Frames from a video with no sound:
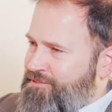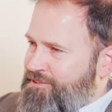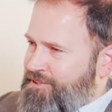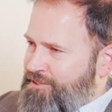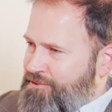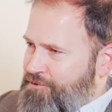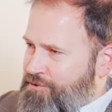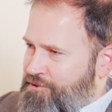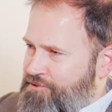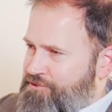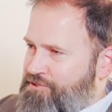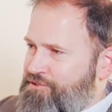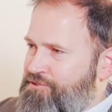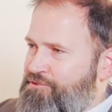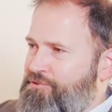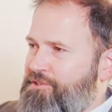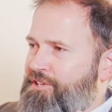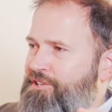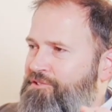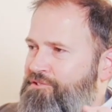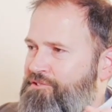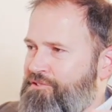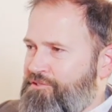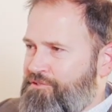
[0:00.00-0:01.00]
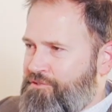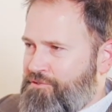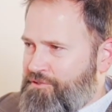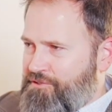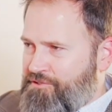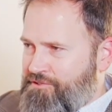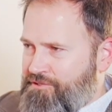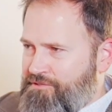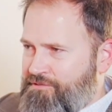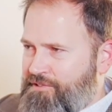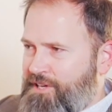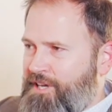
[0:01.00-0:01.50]
Christian traditions,
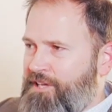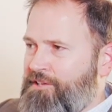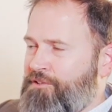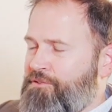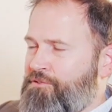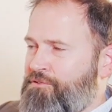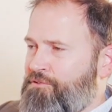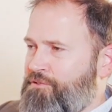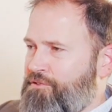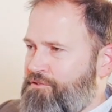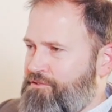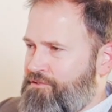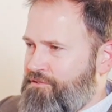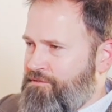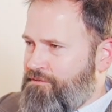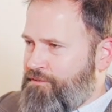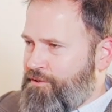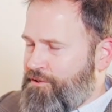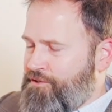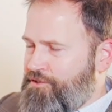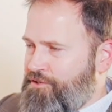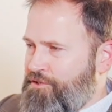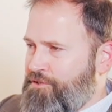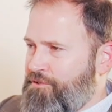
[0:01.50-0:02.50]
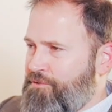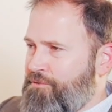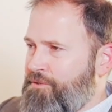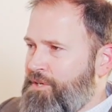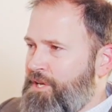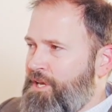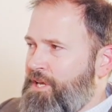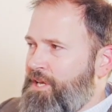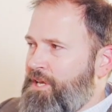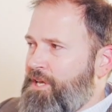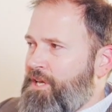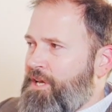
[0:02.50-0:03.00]
Christian values, Christian virtue.
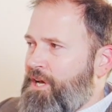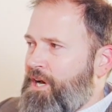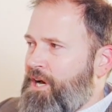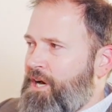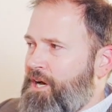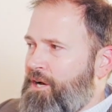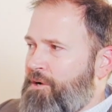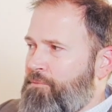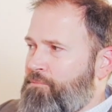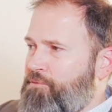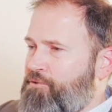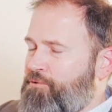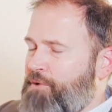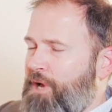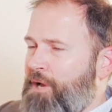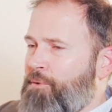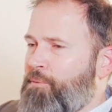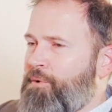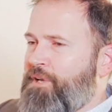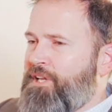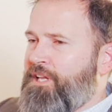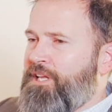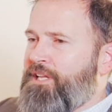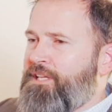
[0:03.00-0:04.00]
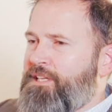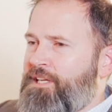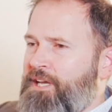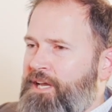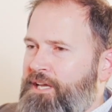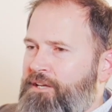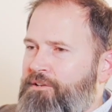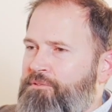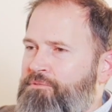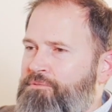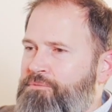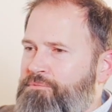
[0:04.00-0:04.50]
So I went in
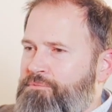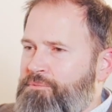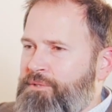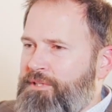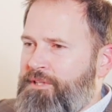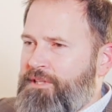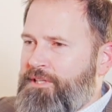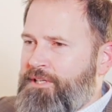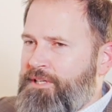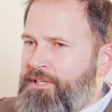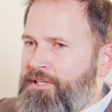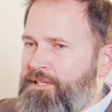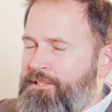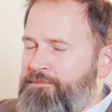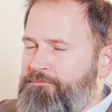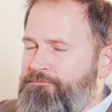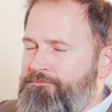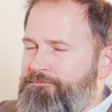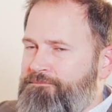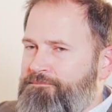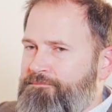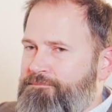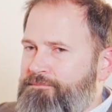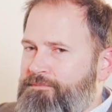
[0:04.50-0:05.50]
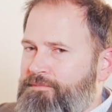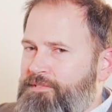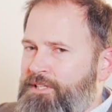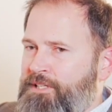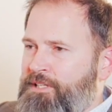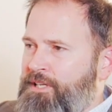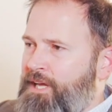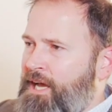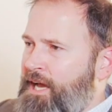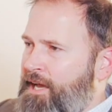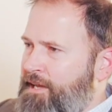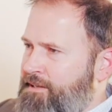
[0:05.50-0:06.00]
kind of with an
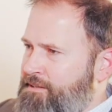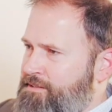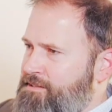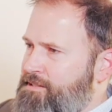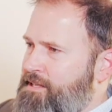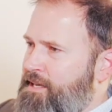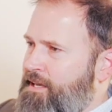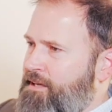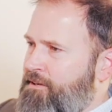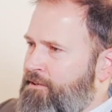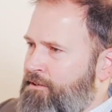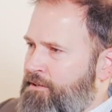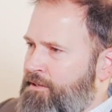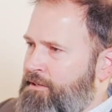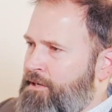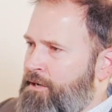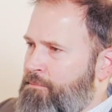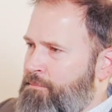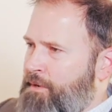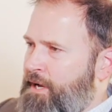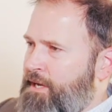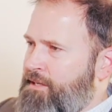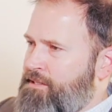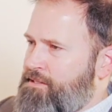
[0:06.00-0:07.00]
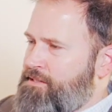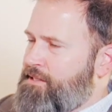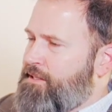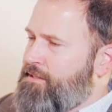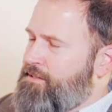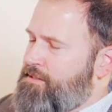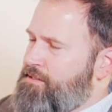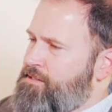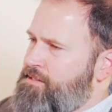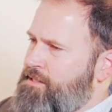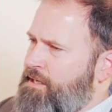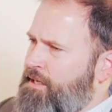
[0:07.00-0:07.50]
mindset
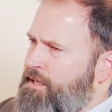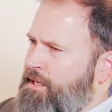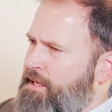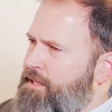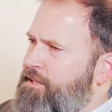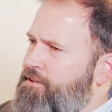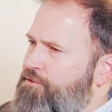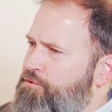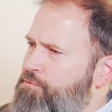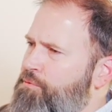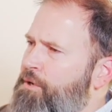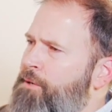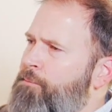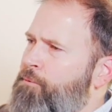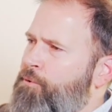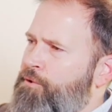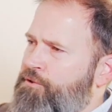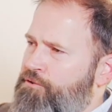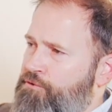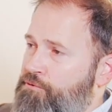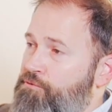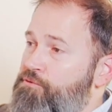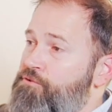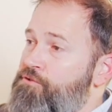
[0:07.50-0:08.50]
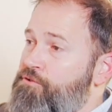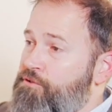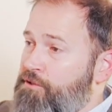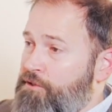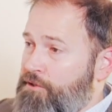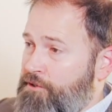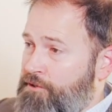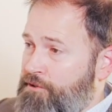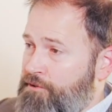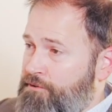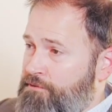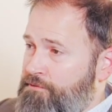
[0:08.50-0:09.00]
to saying, hey, this is where I'm going to
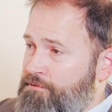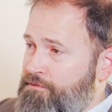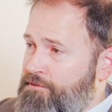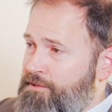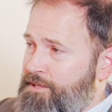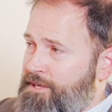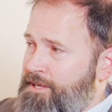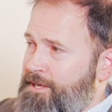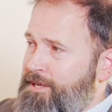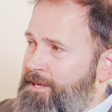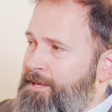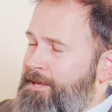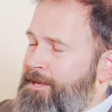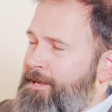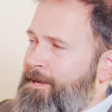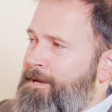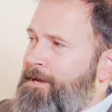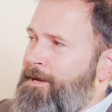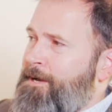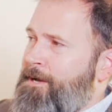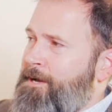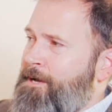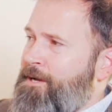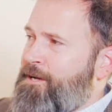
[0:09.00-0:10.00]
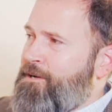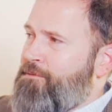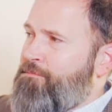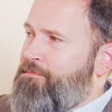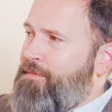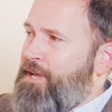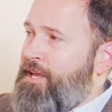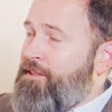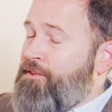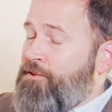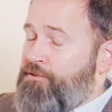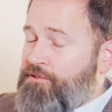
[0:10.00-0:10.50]
serve. And
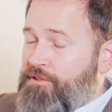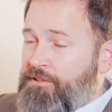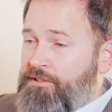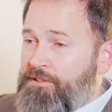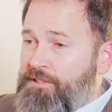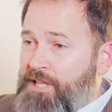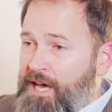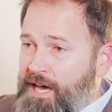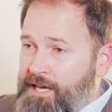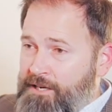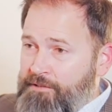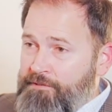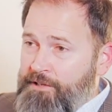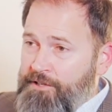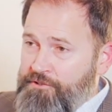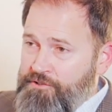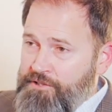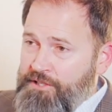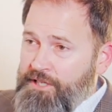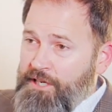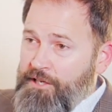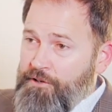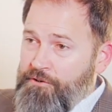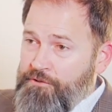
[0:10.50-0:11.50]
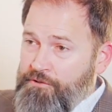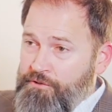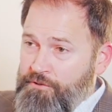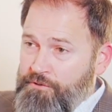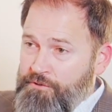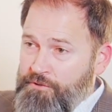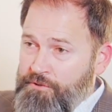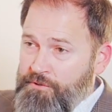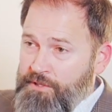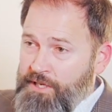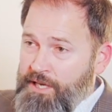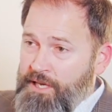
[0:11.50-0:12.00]
there's a lot of educators who
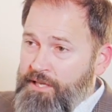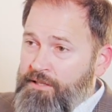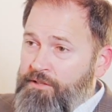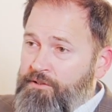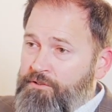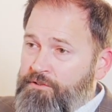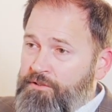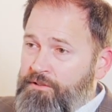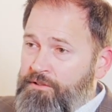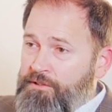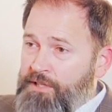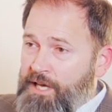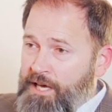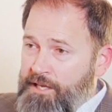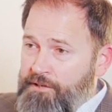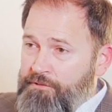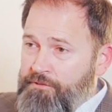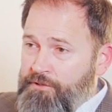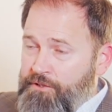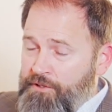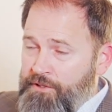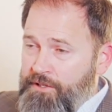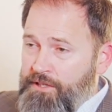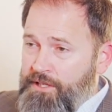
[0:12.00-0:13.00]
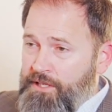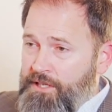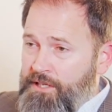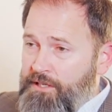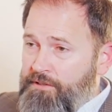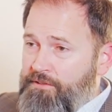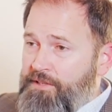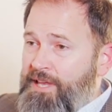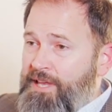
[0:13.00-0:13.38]
do that, and there's a lot of good things.